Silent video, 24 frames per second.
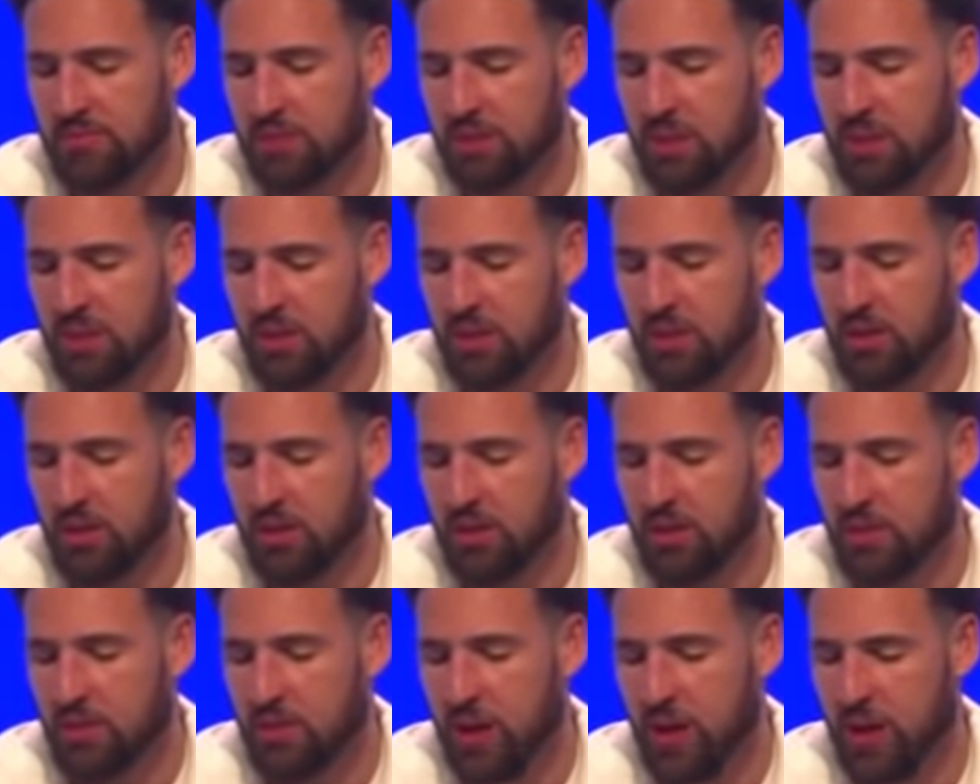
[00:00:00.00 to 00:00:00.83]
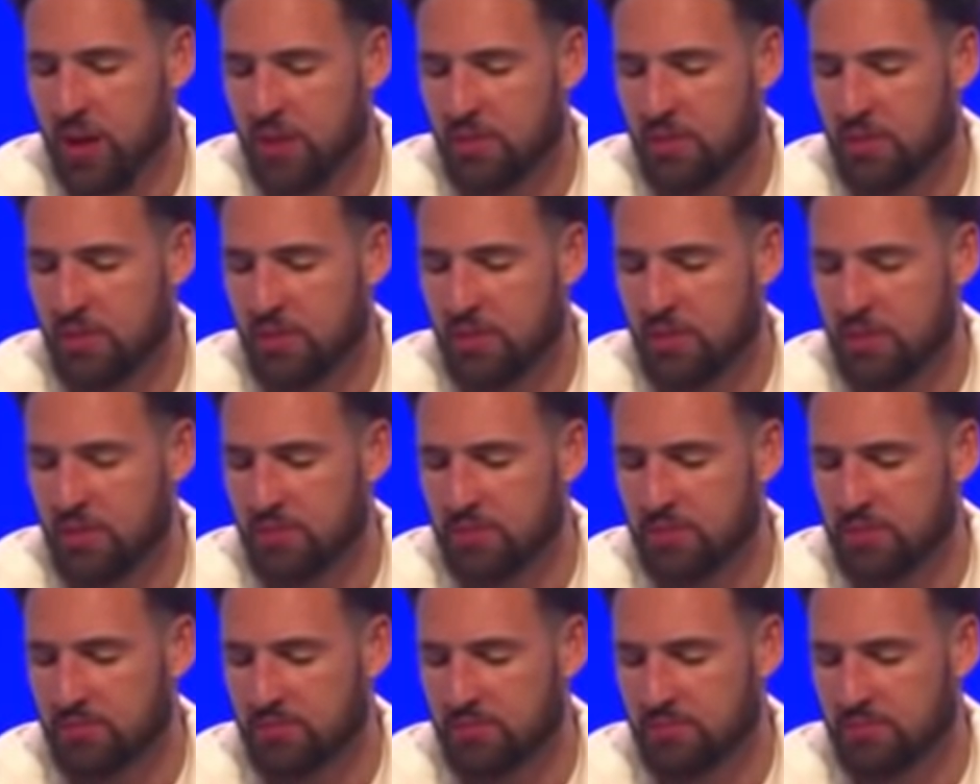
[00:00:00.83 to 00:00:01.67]
I know he's proud of me,
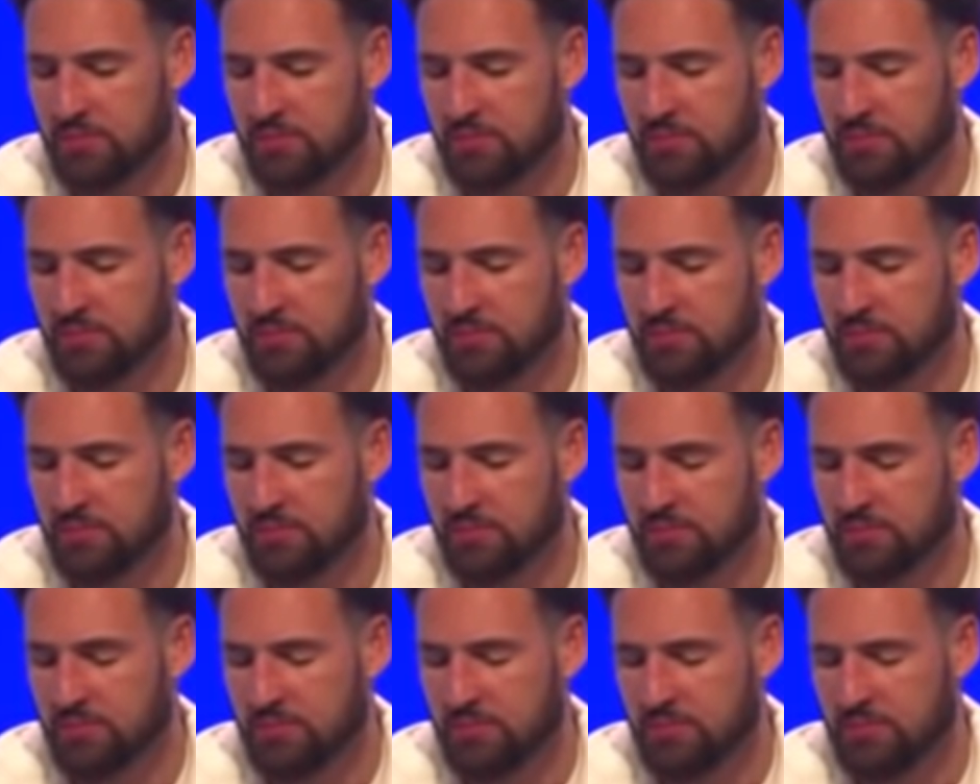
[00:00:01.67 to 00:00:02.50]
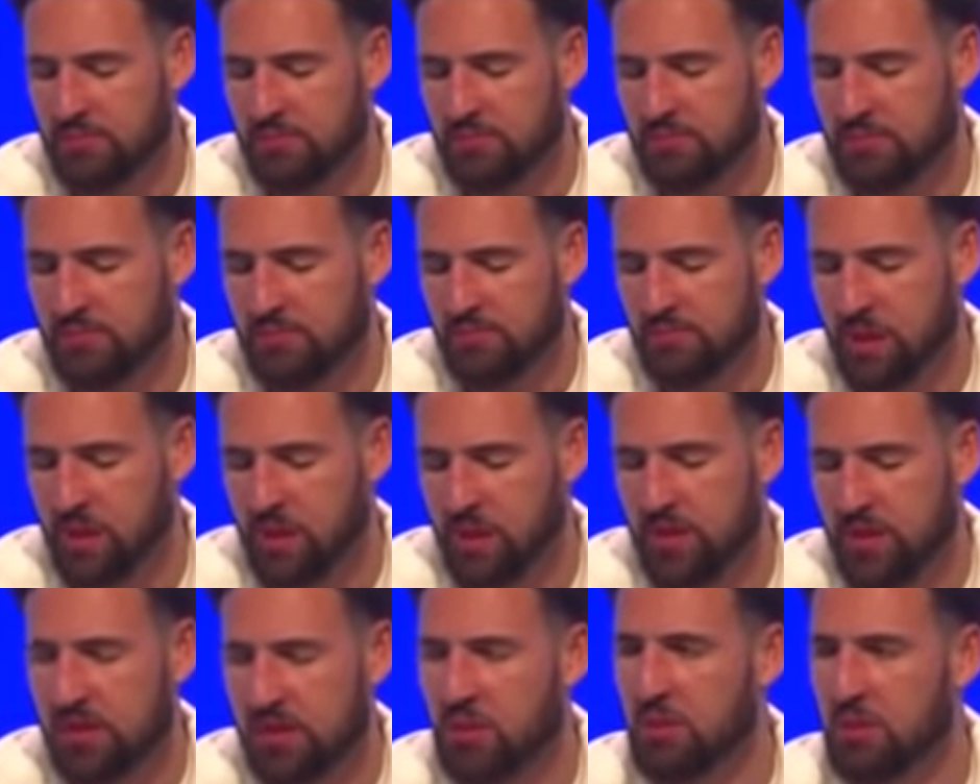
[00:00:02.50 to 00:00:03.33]
and
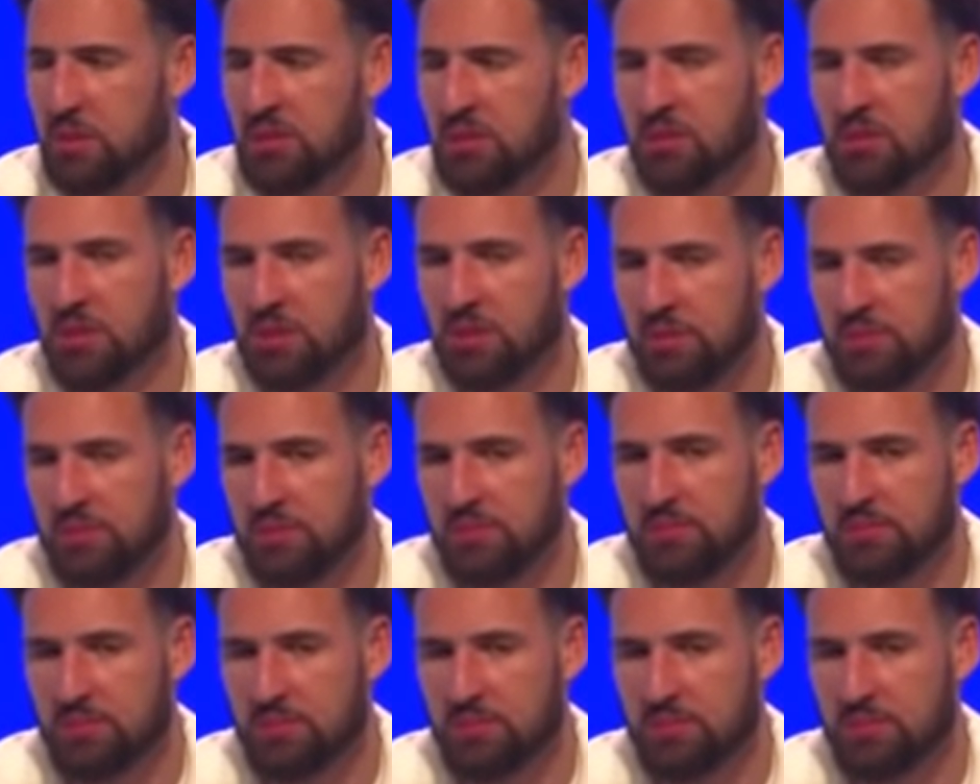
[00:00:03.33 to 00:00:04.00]
that's always fun.